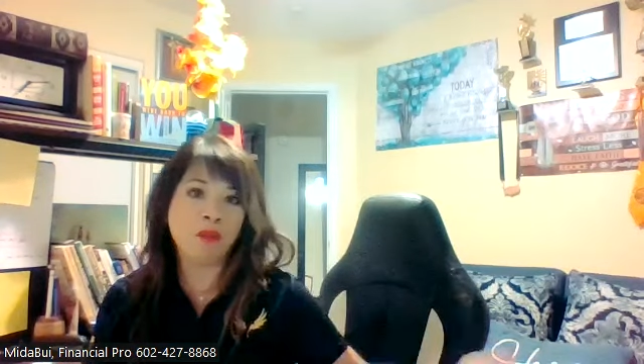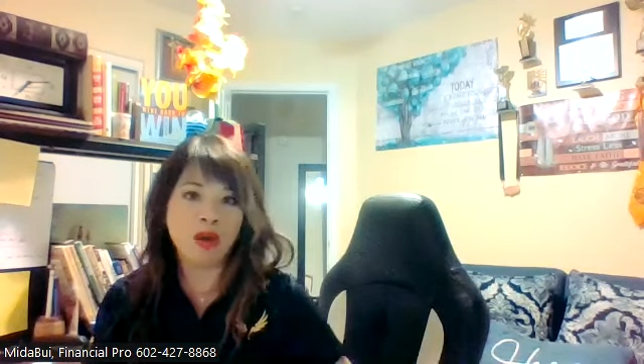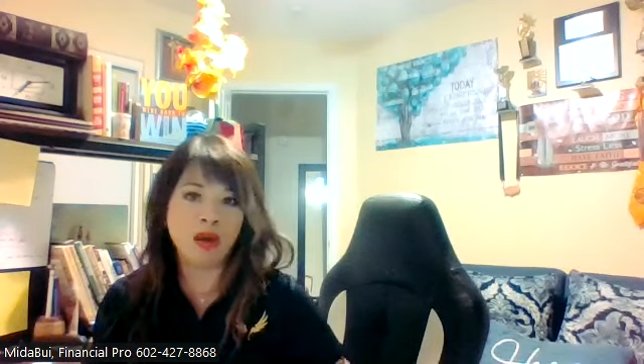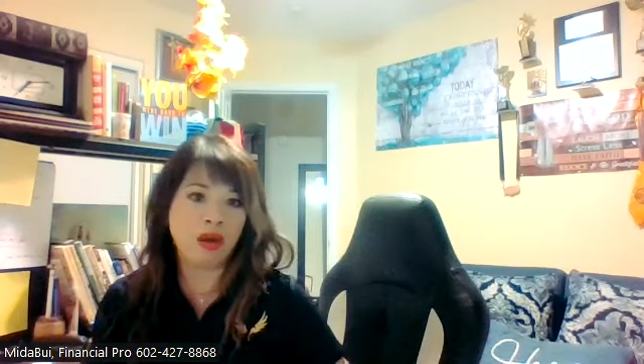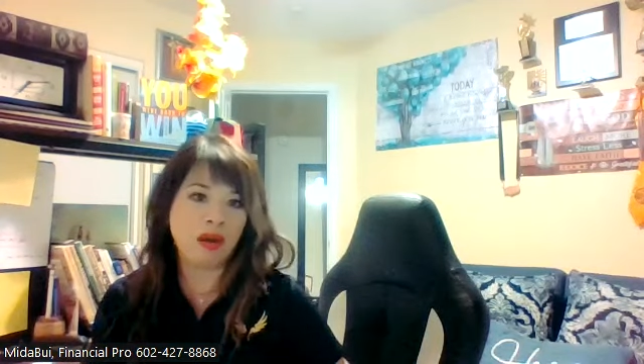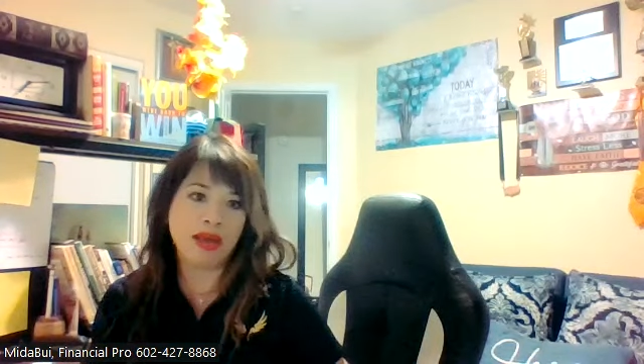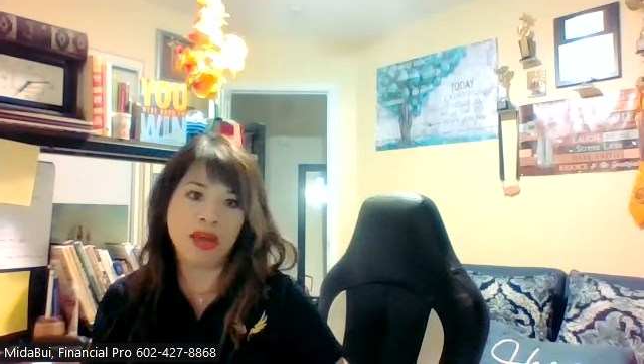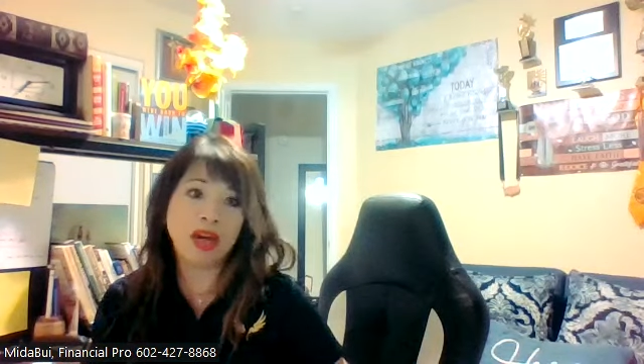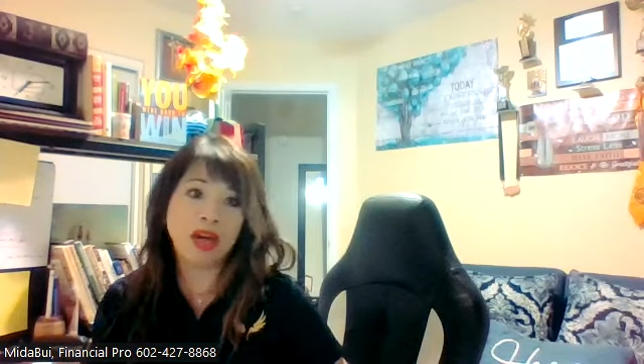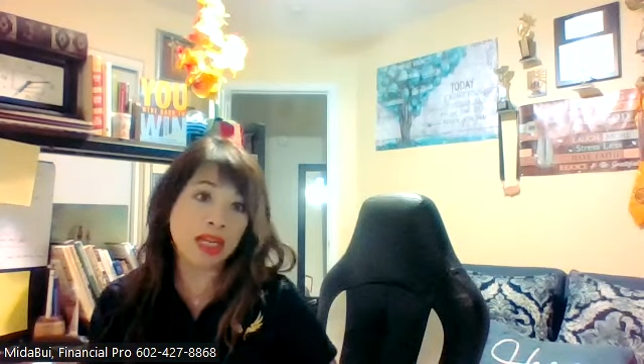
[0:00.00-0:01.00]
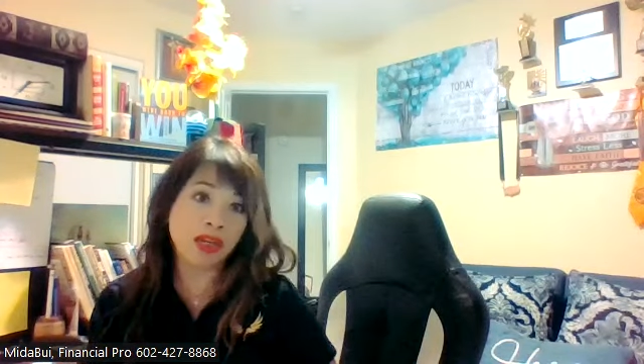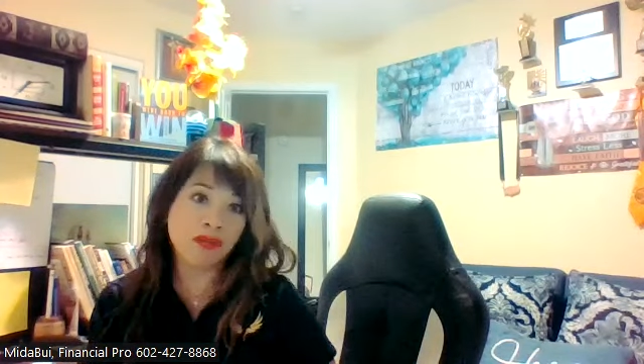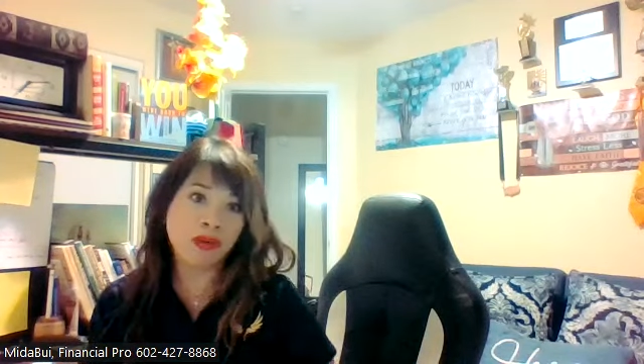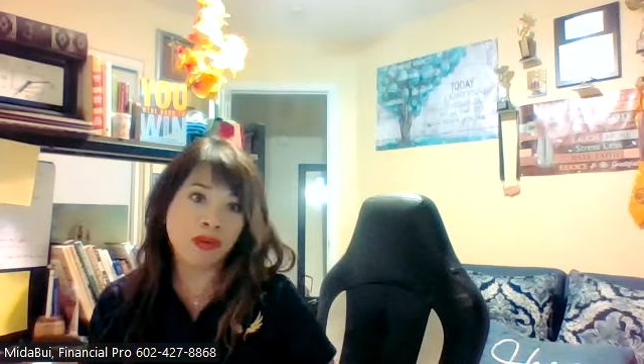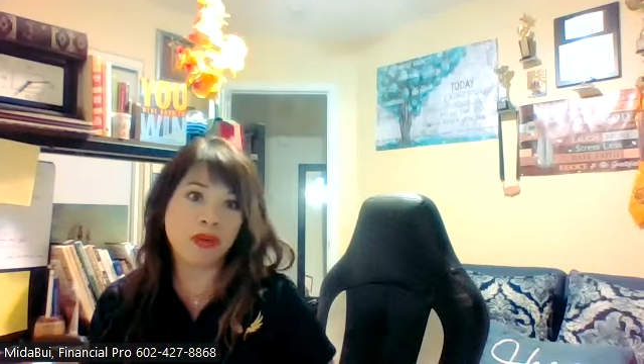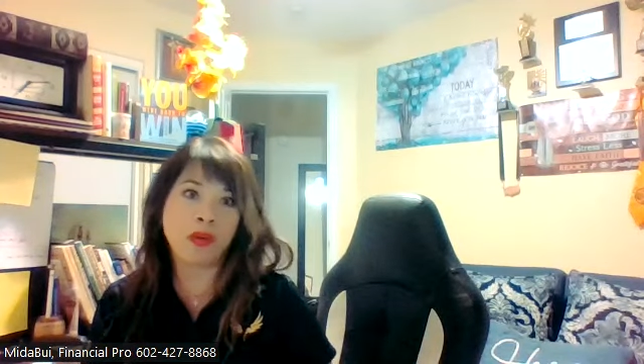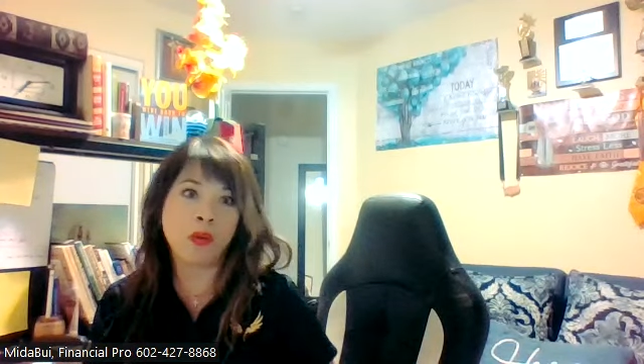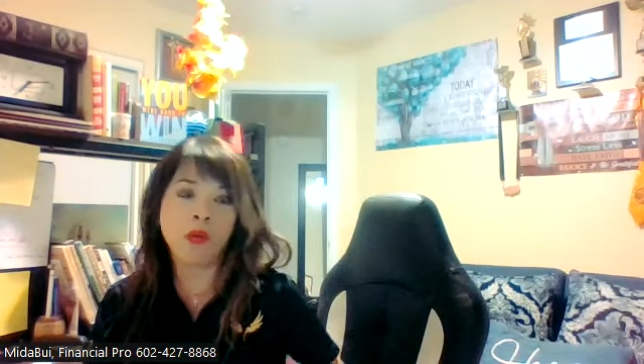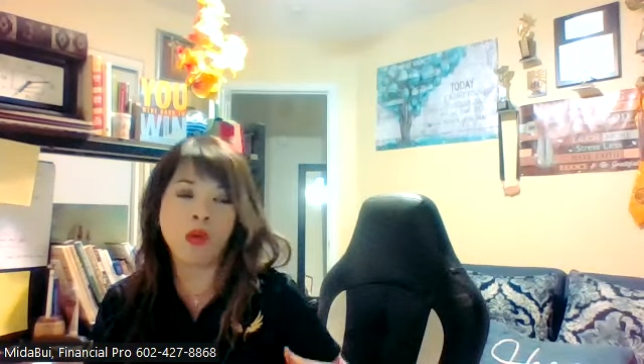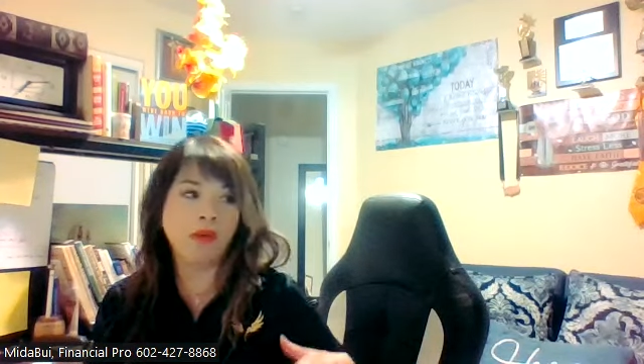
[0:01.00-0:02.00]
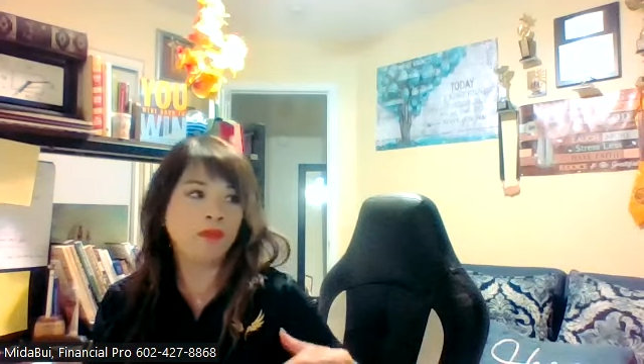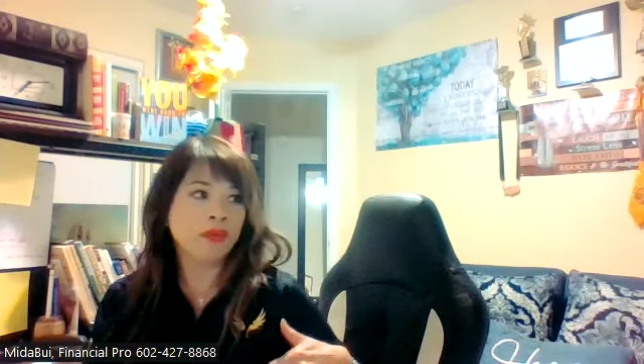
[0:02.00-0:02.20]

a caregiver or